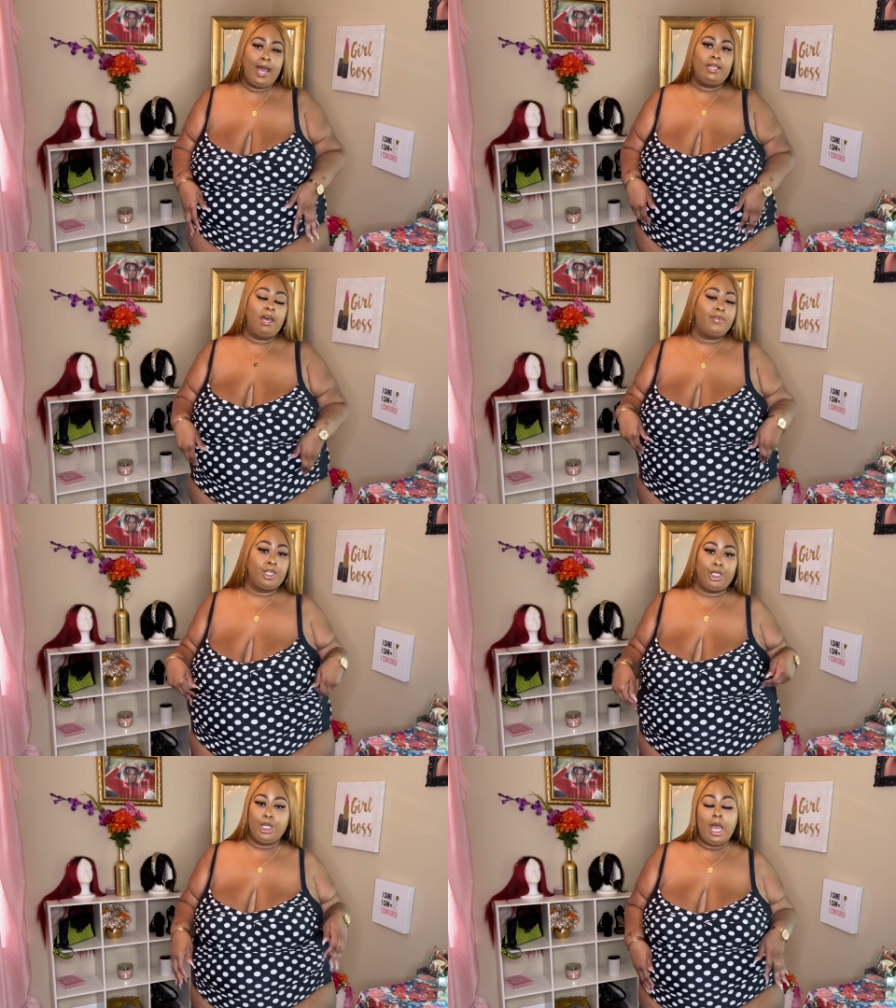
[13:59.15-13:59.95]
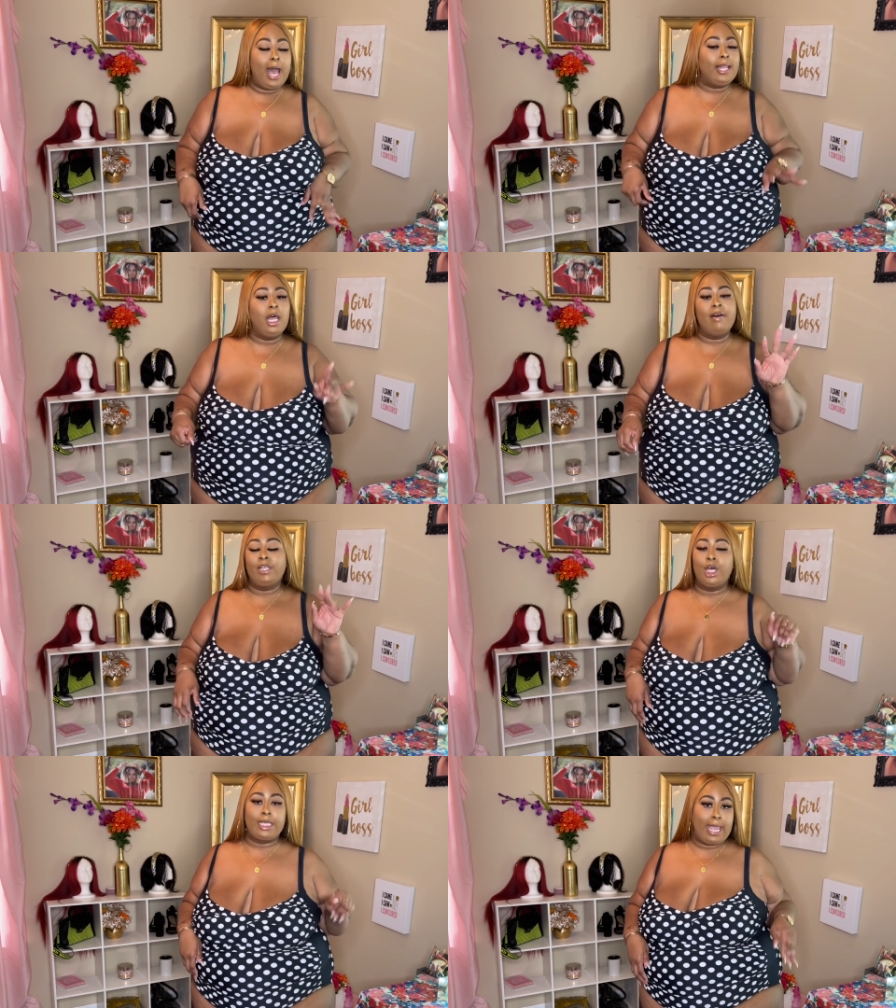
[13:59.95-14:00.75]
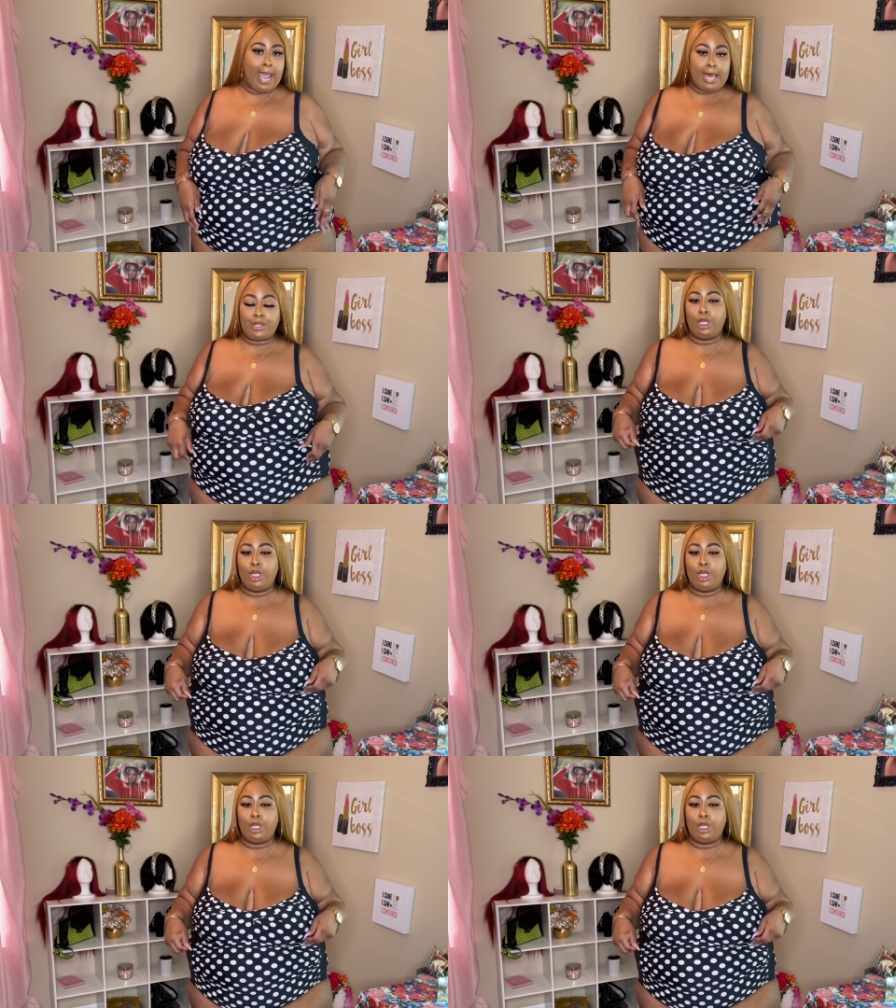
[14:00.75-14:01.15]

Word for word: I love a good, I love a little gather,